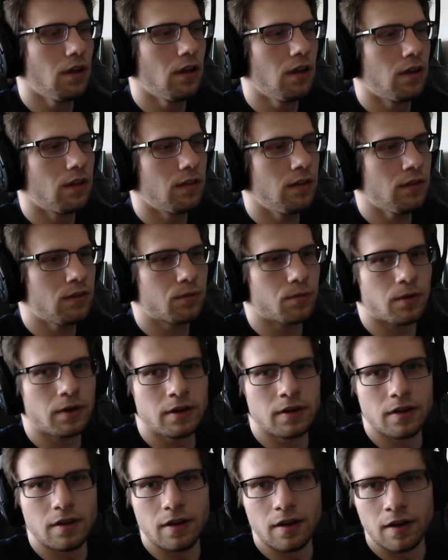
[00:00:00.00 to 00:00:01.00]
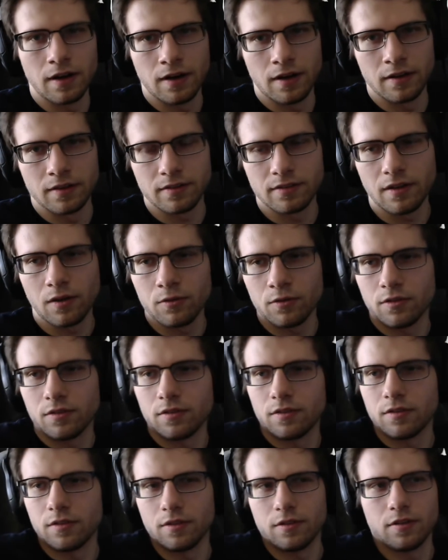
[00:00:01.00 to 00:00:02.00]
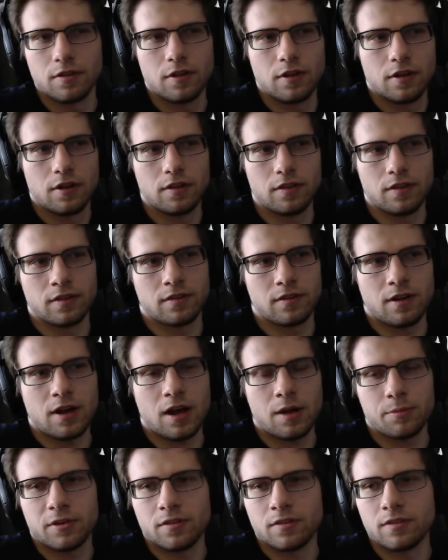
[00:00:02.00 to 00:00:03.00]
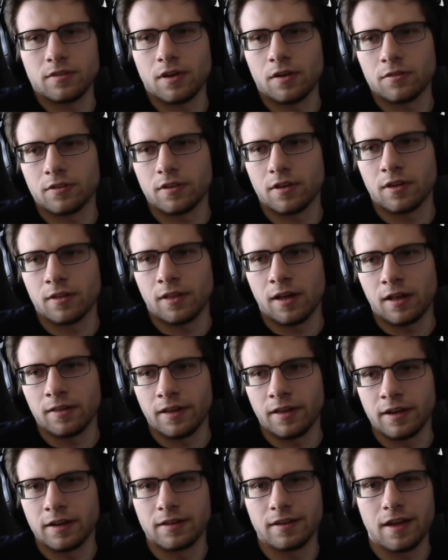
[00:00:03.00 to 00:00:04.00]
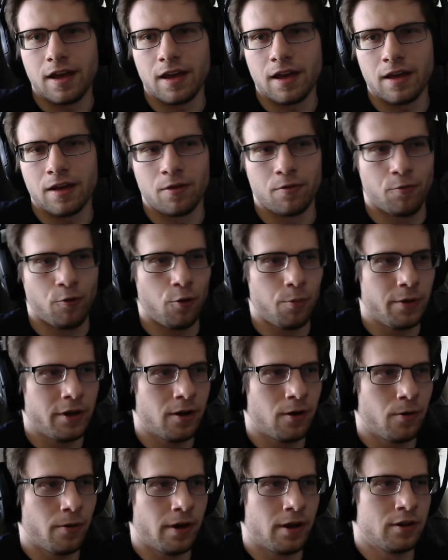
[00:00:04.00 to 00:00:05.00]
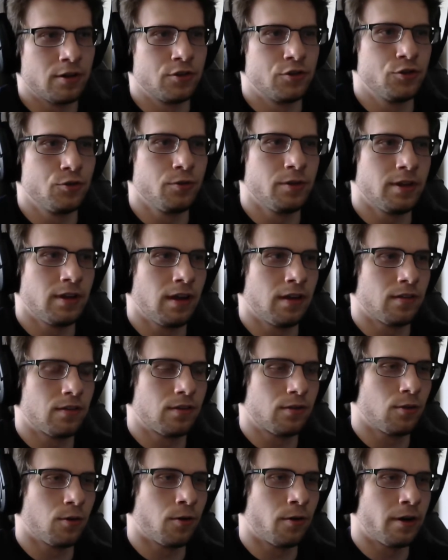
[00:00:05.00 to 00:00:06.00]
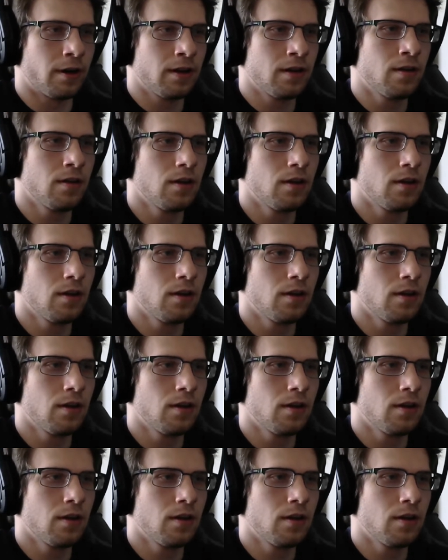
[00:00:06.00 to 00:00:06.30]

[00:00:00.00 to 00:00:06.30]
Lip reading: this one the synopsis sounds a lot like a Romeo and Juliet story.